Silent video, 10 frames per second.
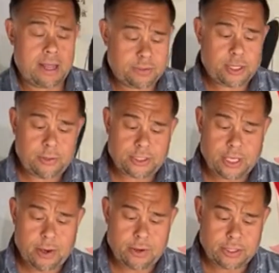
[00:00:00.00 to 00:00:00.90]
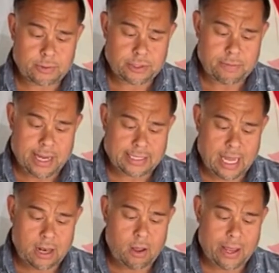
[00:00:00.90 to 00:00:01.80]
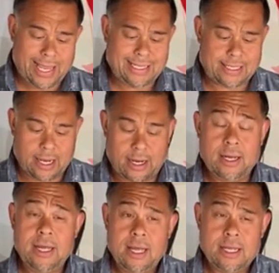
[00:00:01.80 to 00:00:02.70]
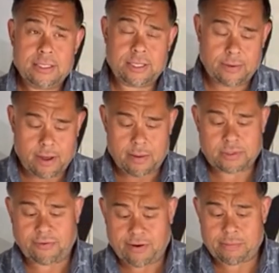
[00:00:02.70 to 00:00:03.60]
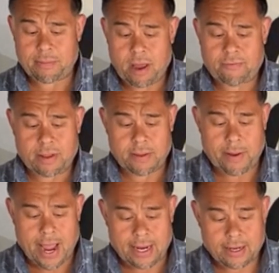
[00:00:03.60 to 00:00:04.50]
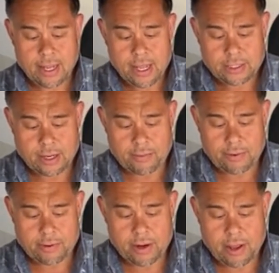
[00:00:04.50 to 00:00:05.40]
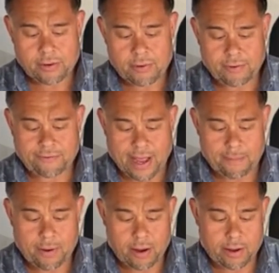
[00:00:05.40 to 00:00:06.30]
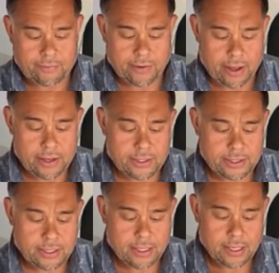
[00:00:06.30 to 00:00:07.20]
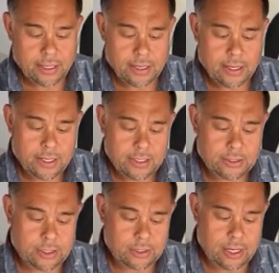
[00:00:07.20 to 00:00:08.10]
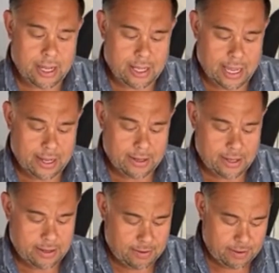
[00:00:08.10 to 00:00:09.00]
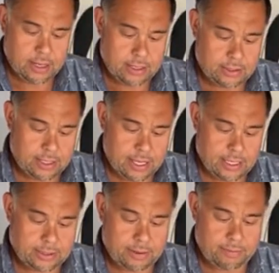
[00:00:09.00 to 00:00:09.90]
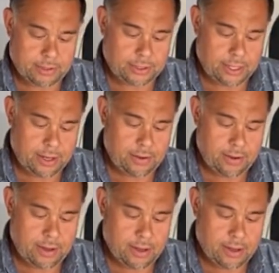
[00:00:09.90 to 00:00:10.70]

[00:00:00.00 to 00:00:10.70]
2 skewers, which makes it a lot easier to flip them over in the pan. So I'm going to go through the fat part first, just like that. So there's number 2.